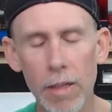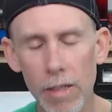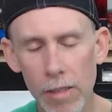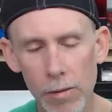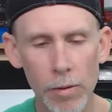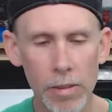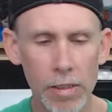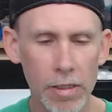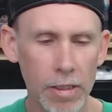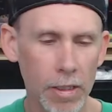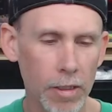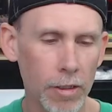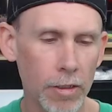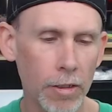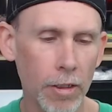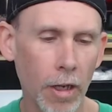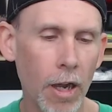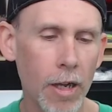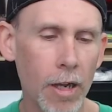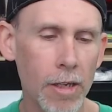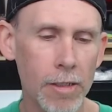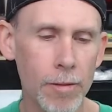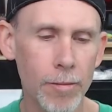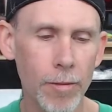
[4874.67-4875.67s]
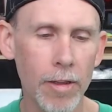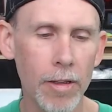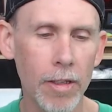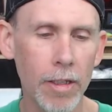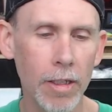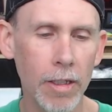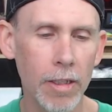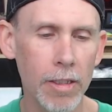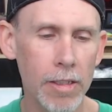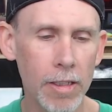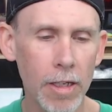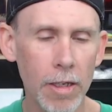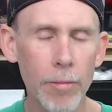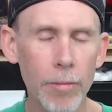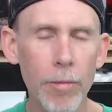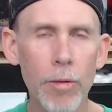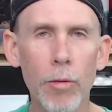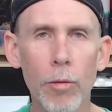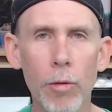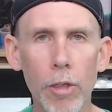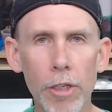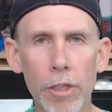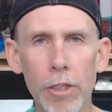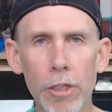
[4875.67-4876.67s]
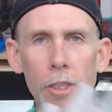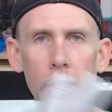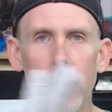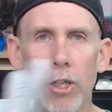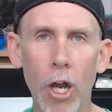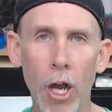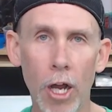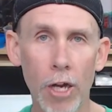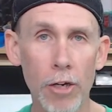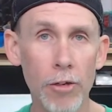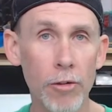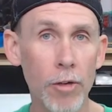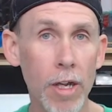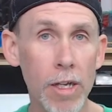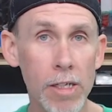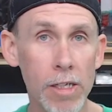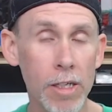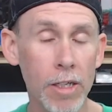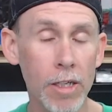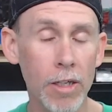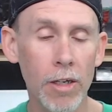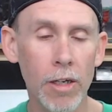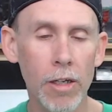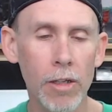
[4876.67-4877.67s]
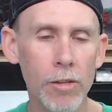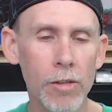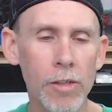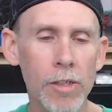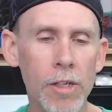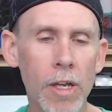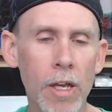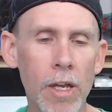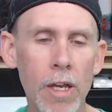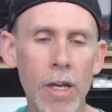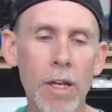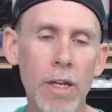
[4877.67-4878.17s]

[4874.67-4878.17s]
This one's going to look awesome, I think. It's going to be really good contrasting colors